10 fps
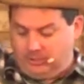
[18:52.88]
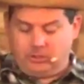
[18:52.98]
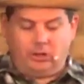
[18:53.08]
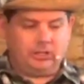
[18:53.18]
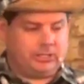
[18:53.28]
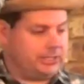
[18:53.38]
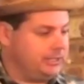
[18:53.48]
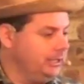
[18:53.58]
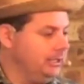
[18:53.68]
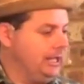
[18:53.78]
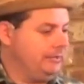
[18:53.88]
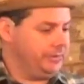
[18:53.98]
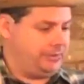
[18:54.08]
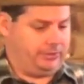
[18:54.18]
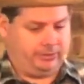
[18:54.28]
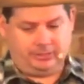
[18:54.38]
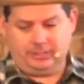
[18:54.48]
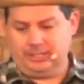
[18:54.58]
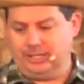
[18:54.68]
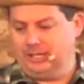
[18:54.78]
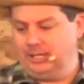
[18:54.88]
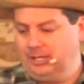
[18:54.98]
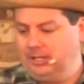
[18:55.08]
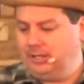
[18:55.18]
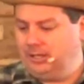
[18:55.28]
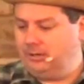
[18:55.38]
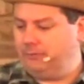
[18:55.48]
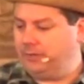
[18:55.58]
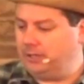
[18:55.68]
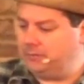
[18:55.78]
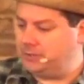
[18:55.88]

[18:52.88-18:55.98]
God still loves you and forgives